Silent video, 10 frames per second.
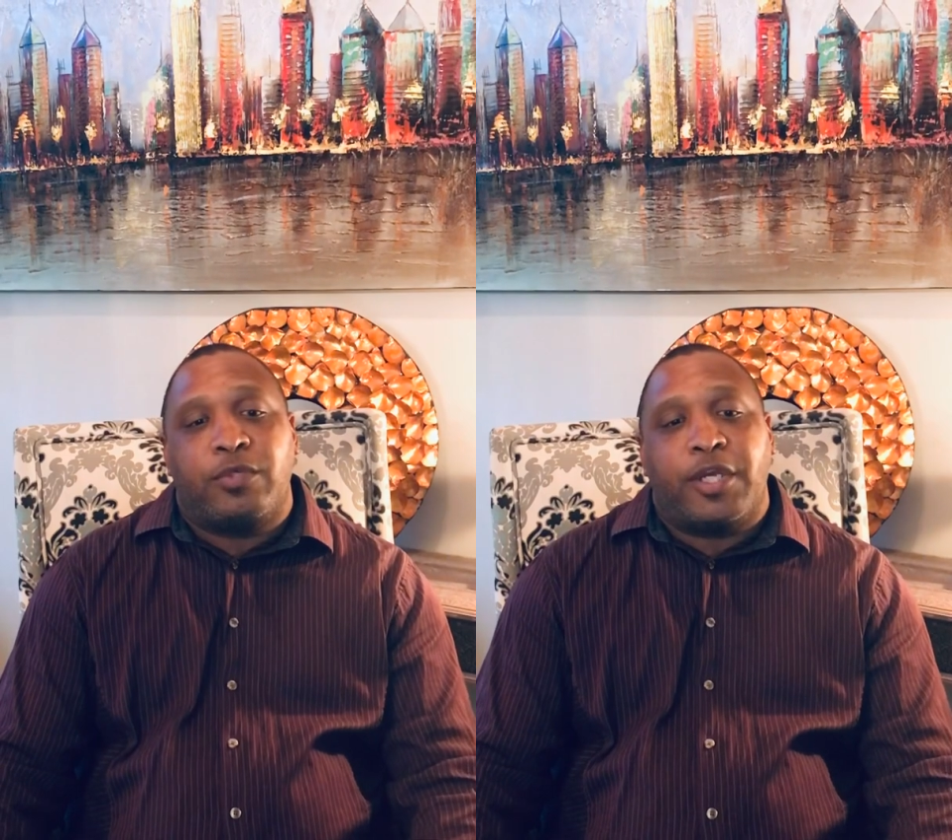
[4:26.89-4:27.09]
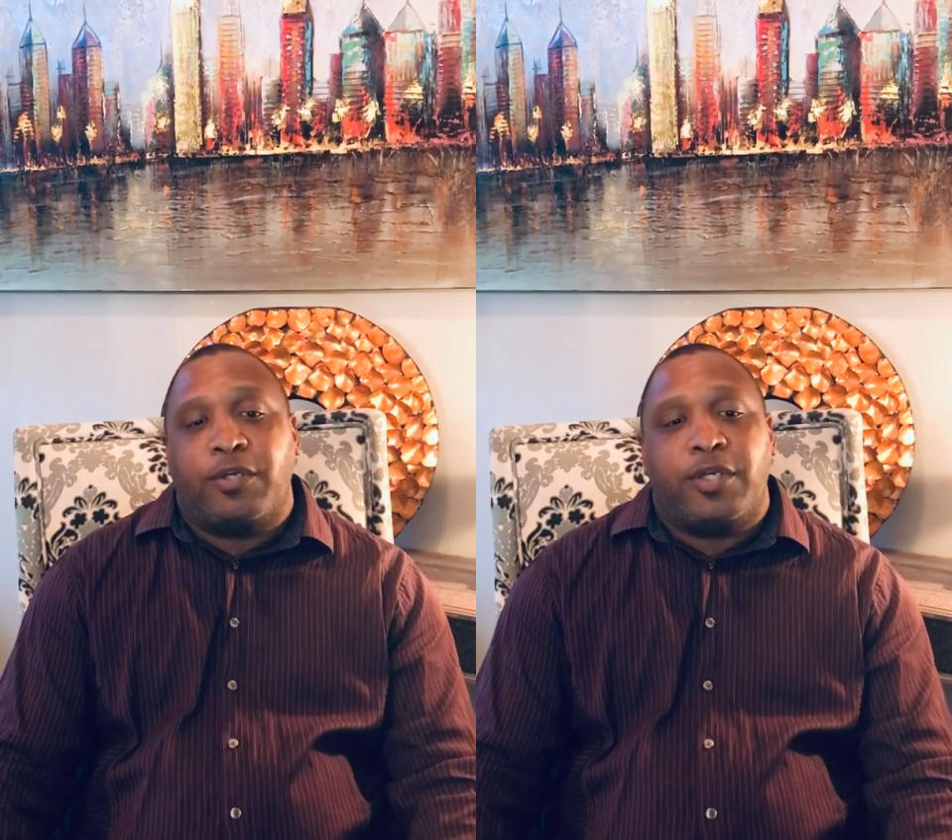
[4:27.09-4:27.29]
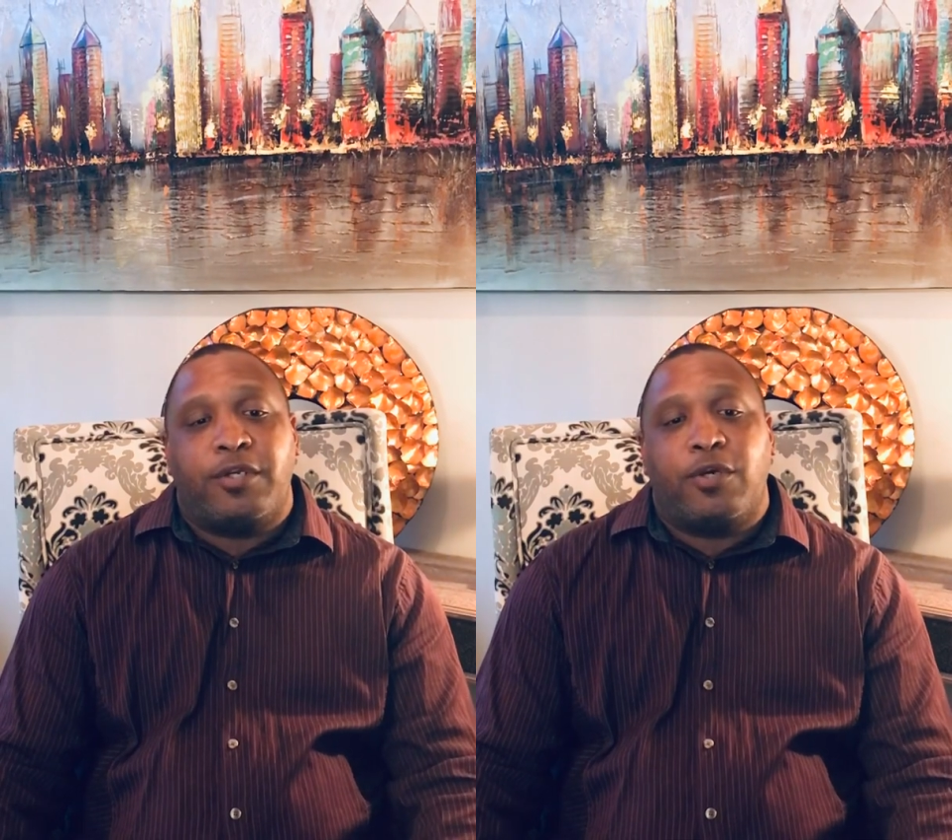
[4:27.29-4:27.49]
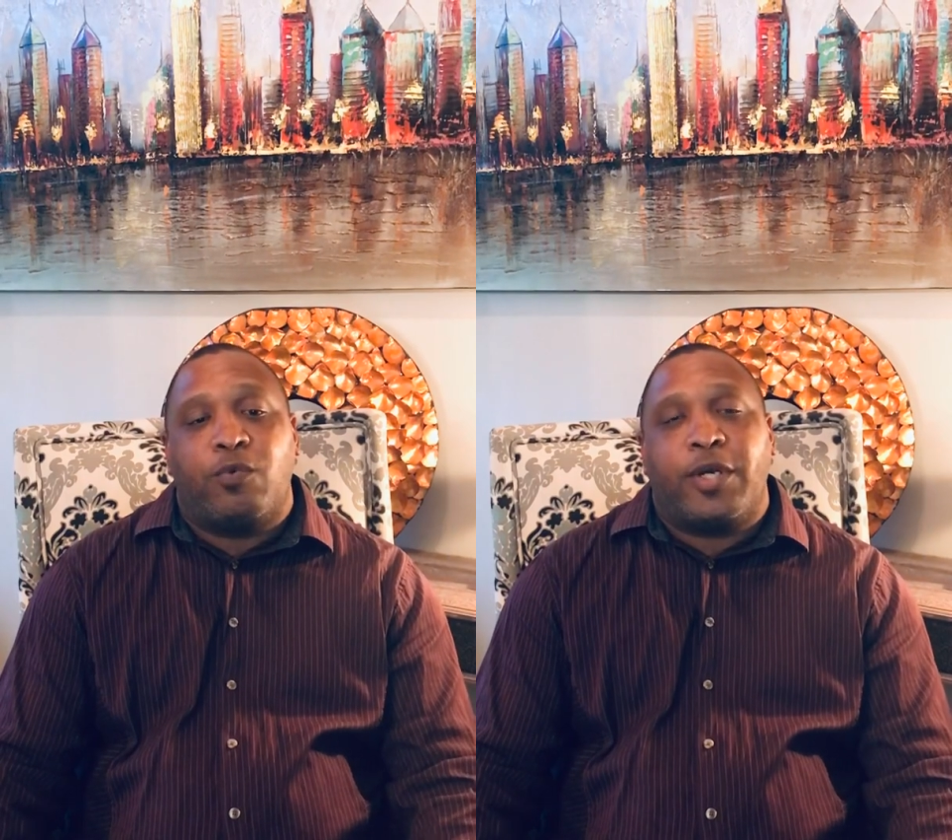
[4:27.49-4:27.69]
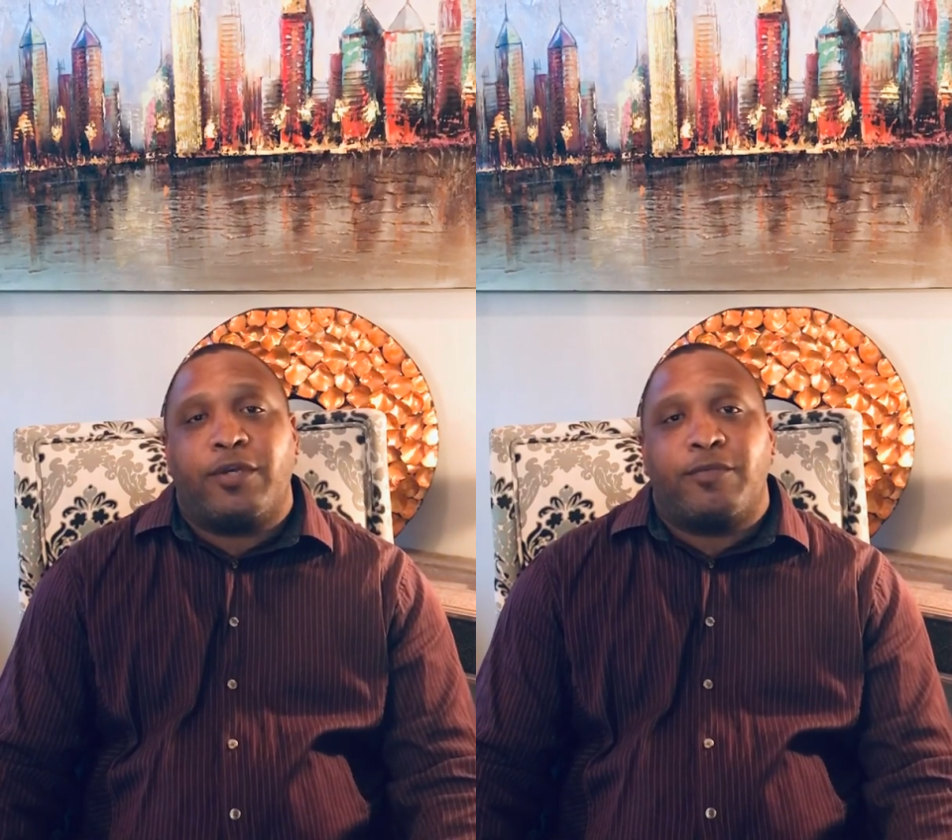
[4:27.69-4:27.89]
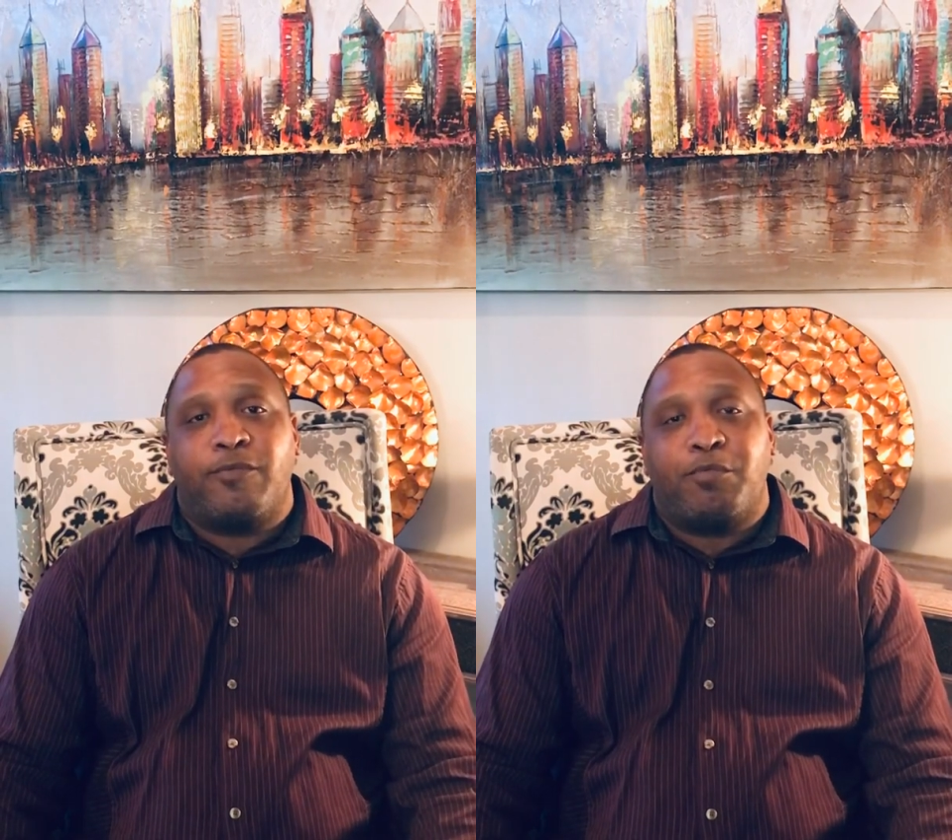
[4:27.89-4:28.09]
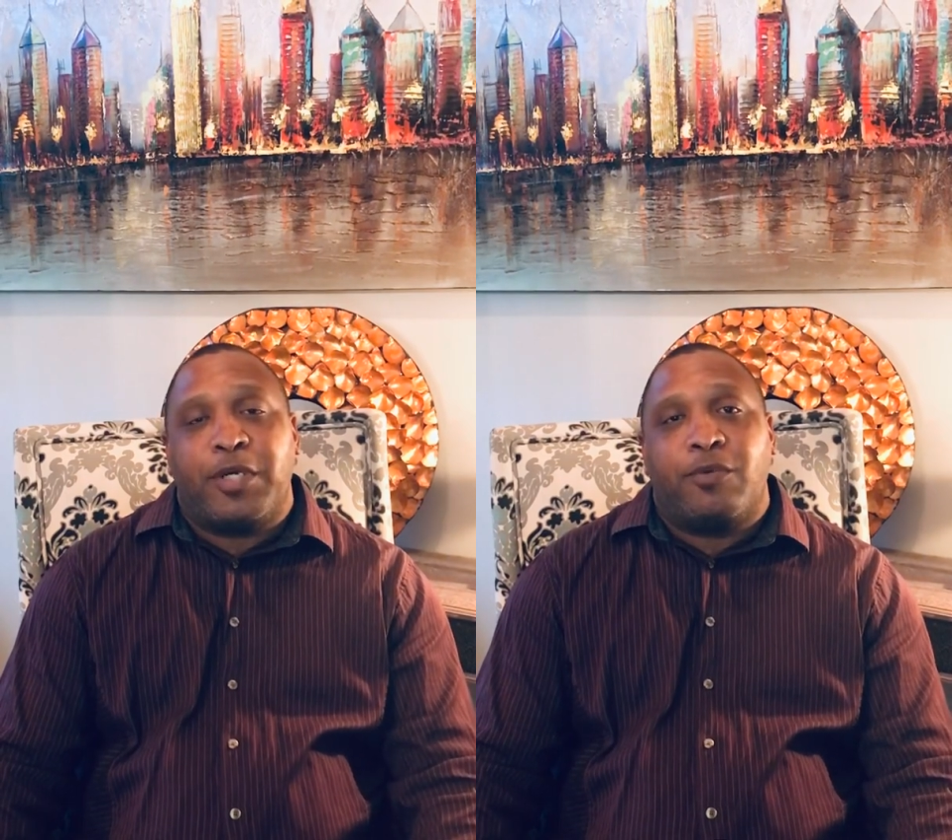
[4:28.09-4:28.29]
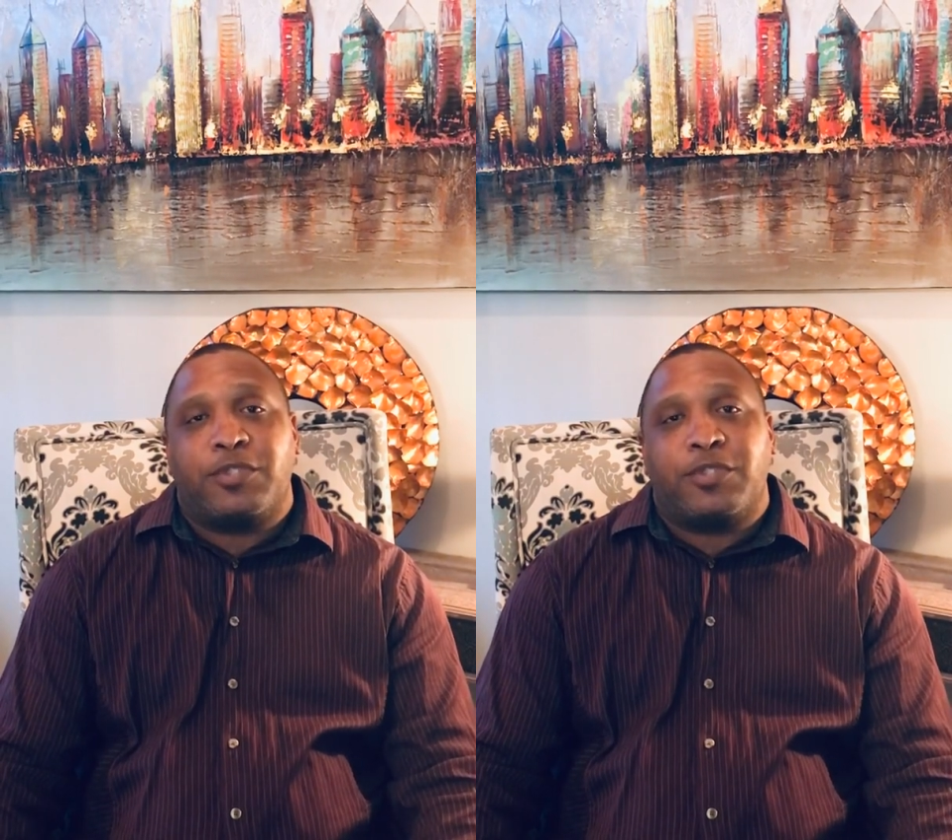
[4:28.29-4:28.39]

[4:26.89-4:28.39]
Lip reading: and you didn't know where your meal